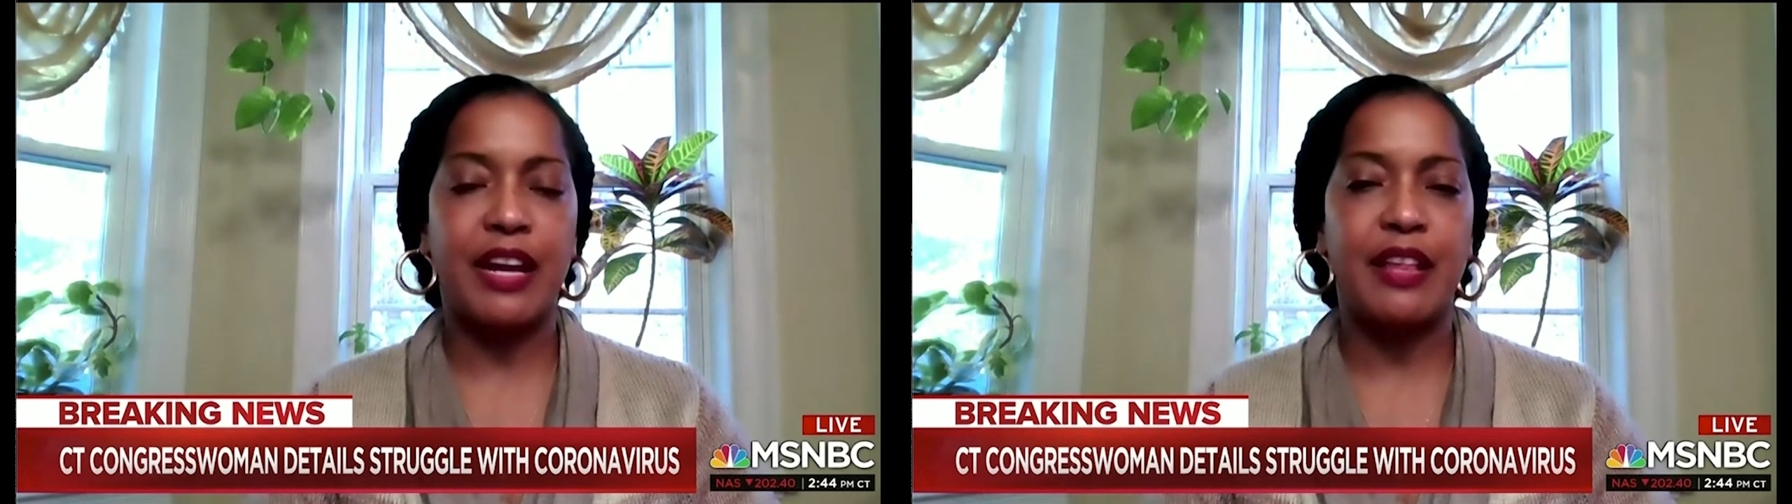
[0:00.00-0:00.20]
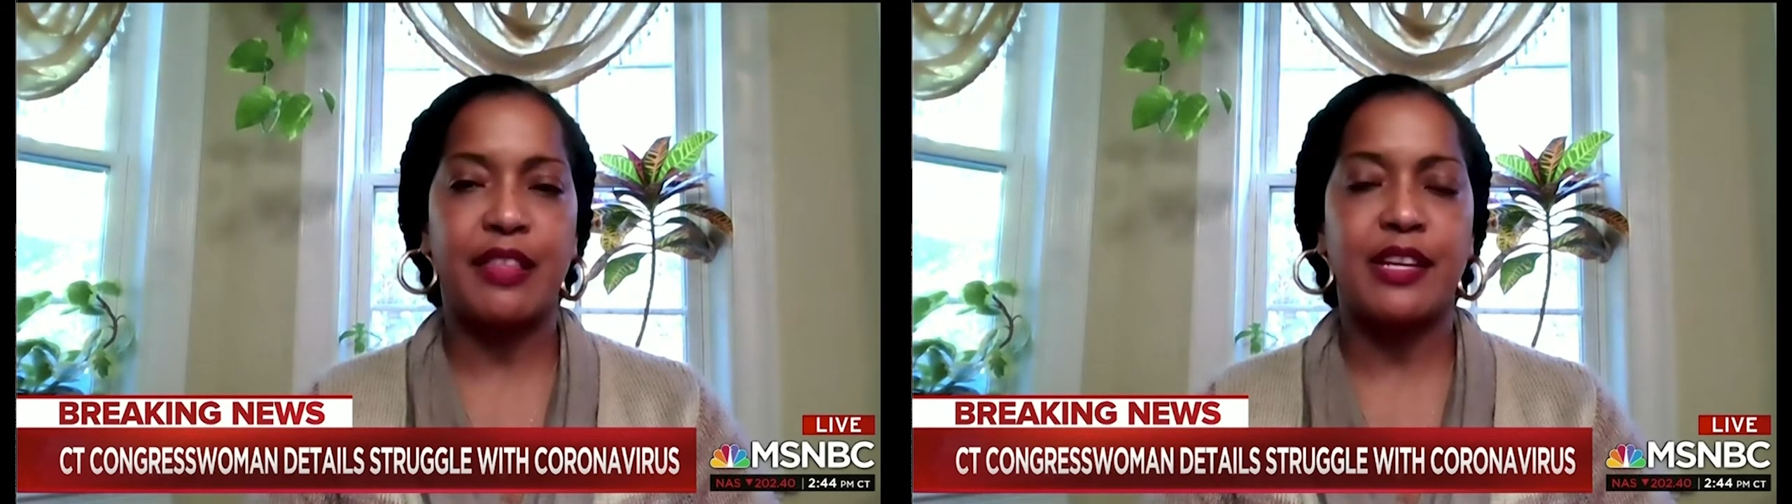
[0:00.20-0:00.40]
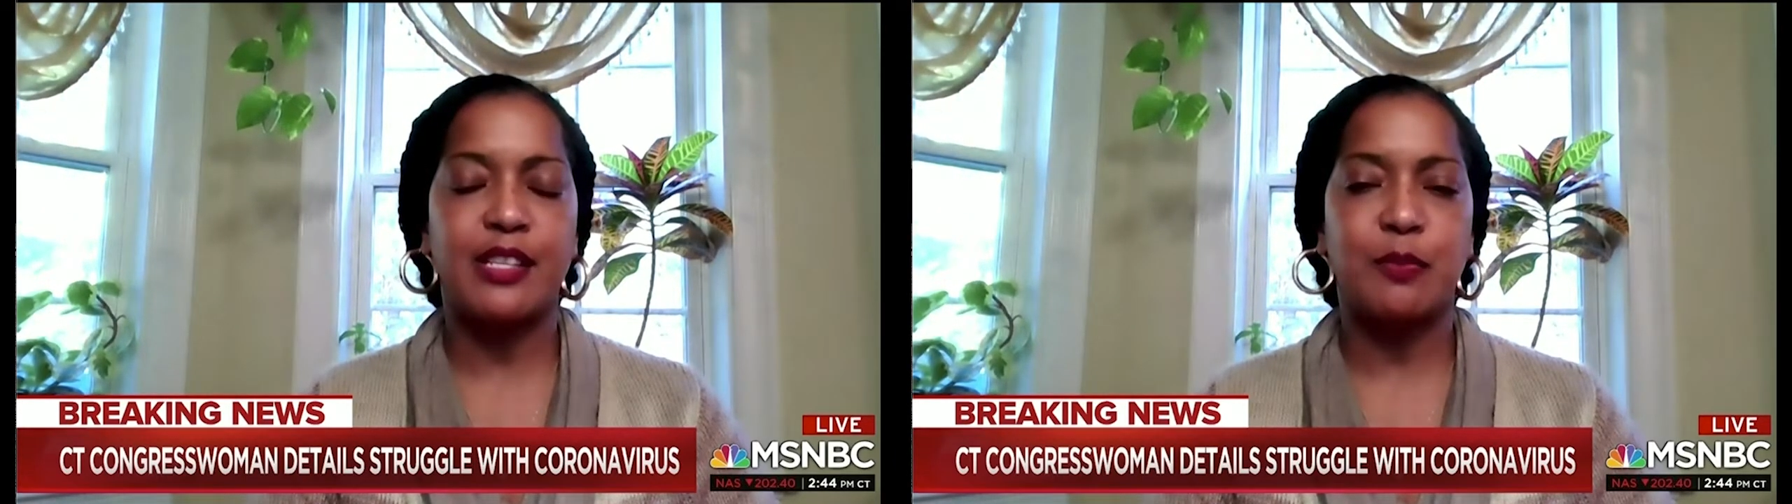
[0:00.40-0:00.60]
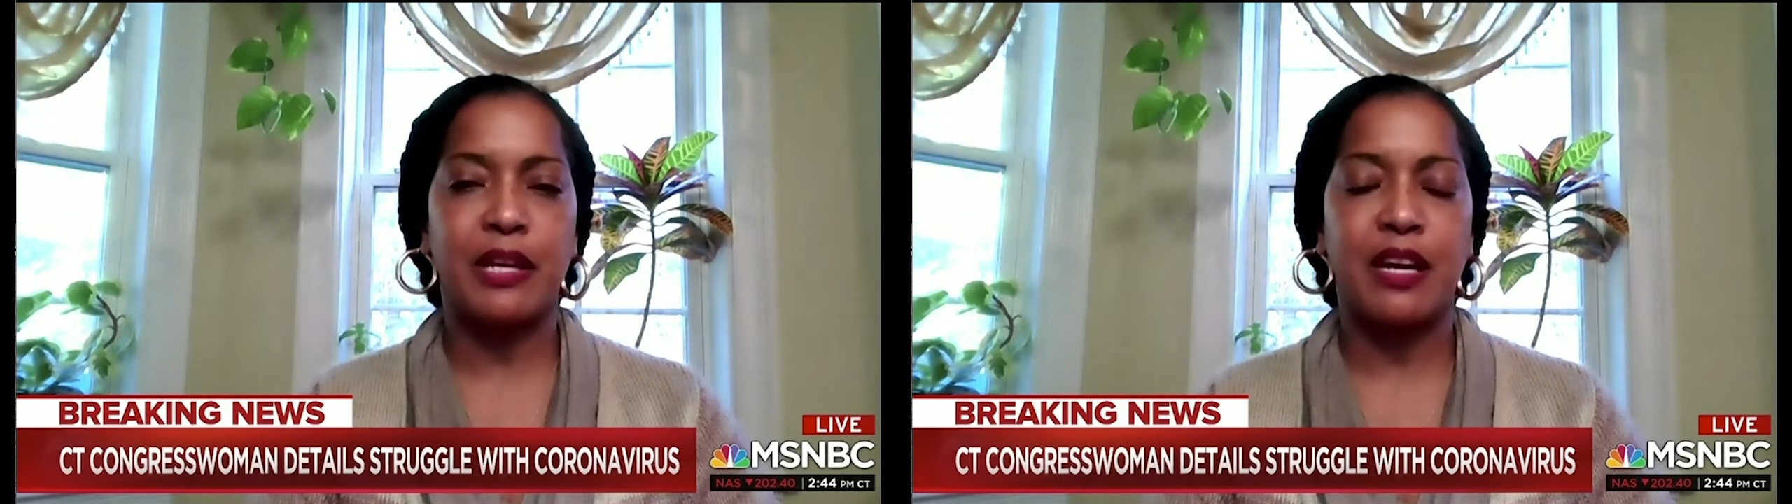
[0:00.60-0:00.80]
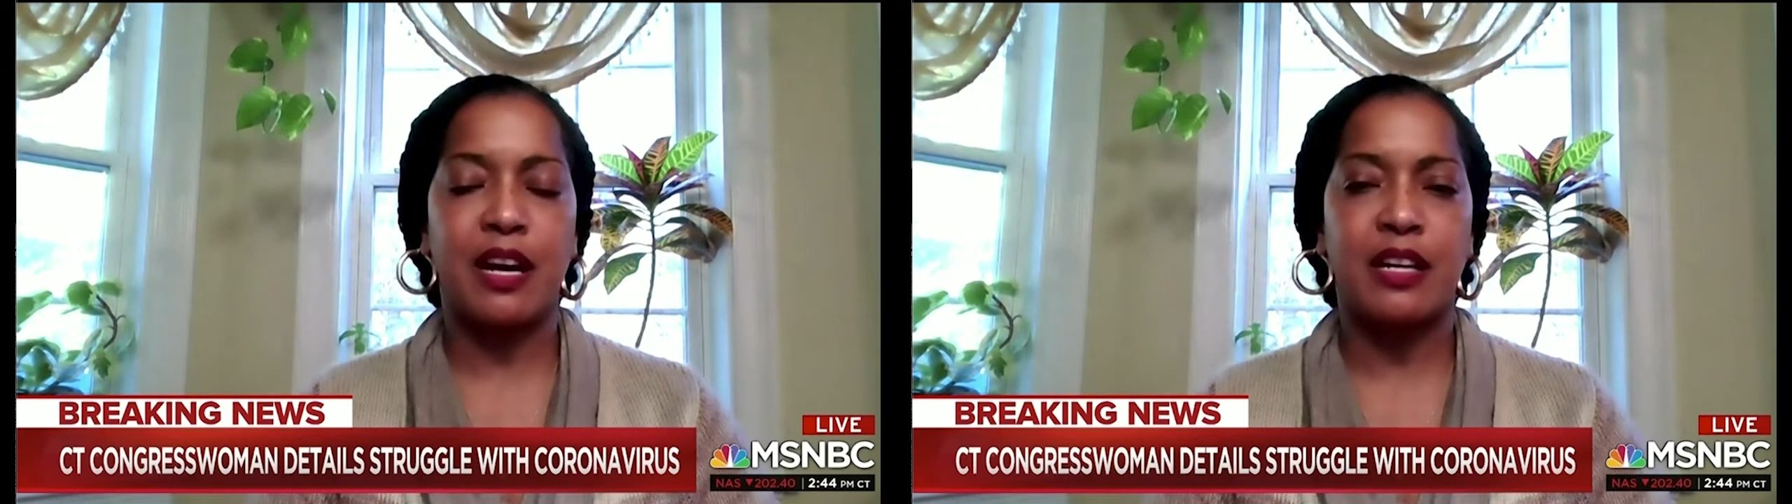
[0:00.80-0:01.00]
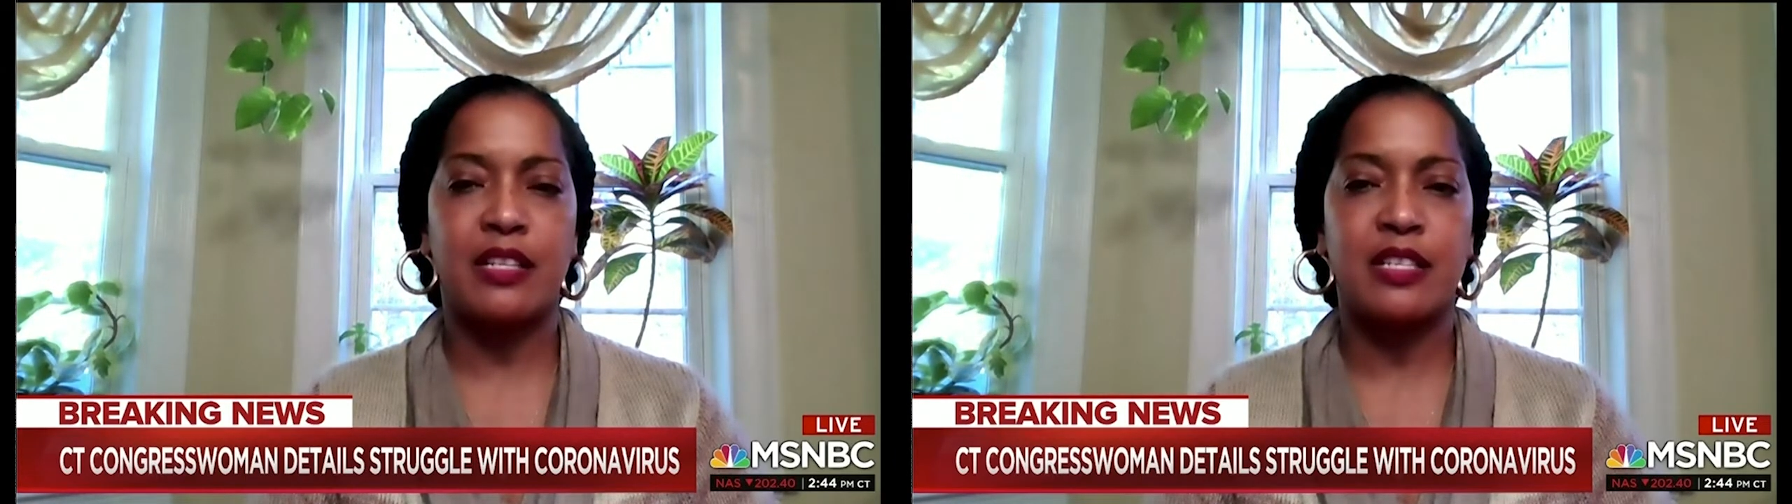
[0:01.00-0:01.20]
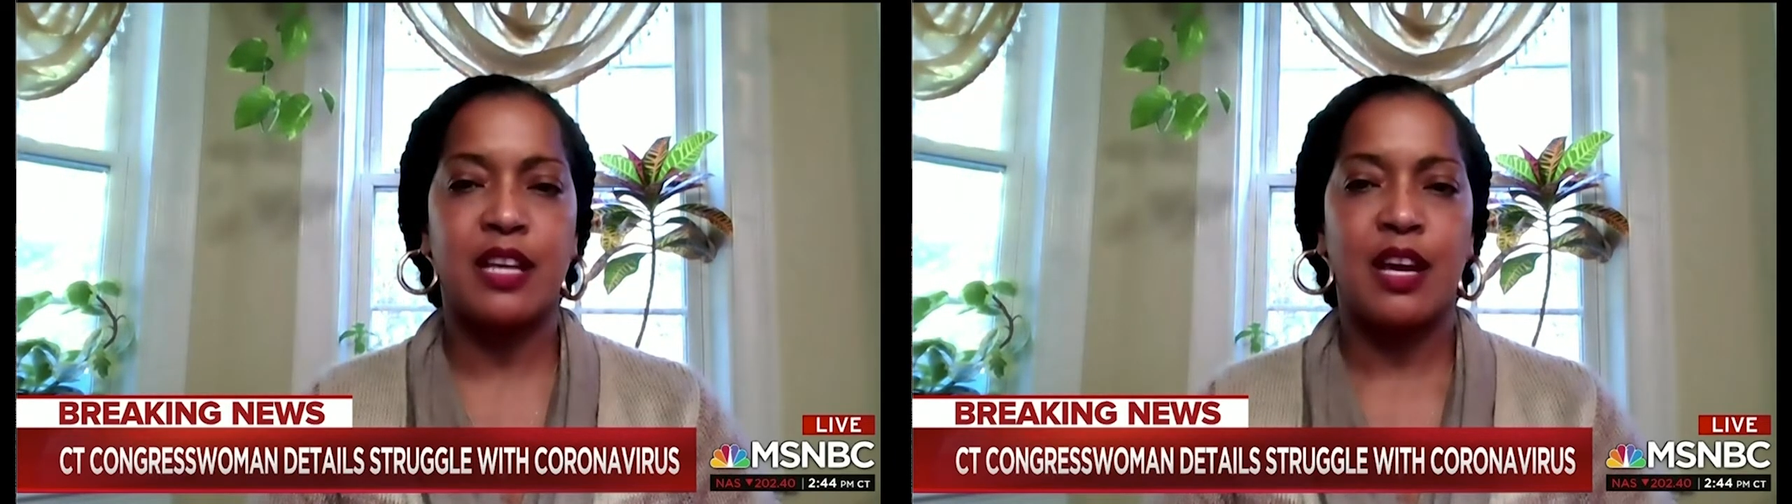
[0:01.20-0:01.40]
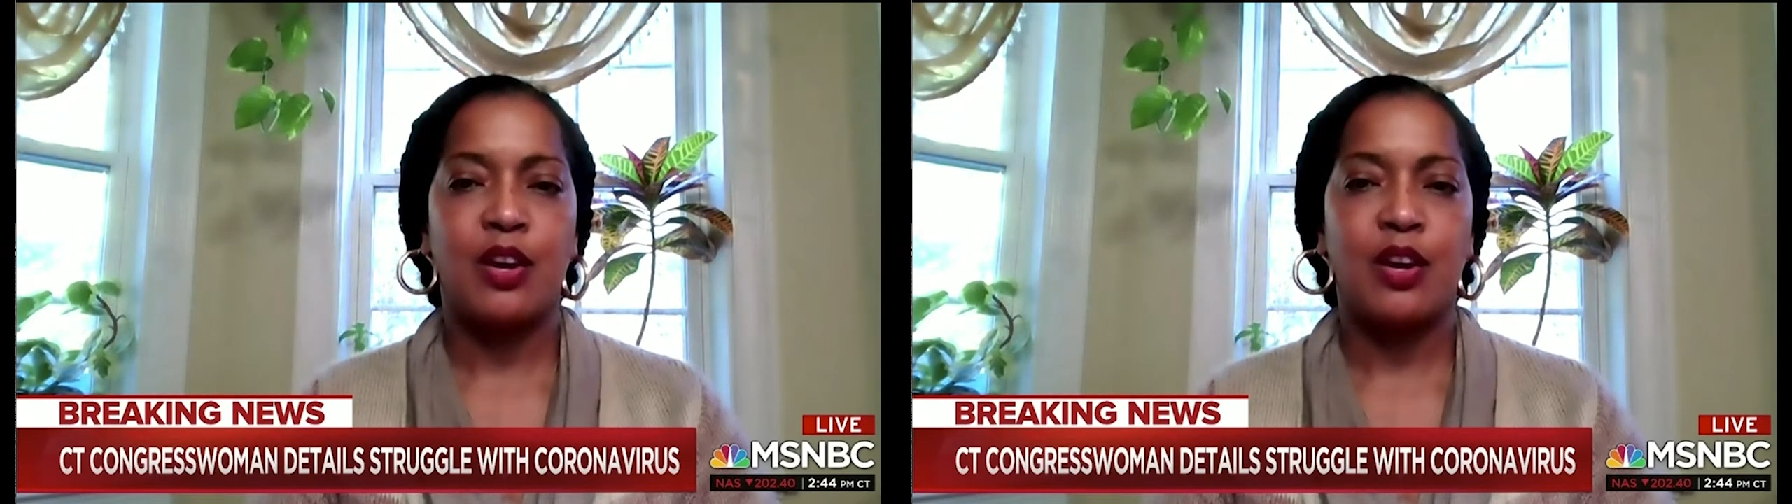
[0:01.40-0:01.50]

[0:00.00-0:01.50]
And I think it's because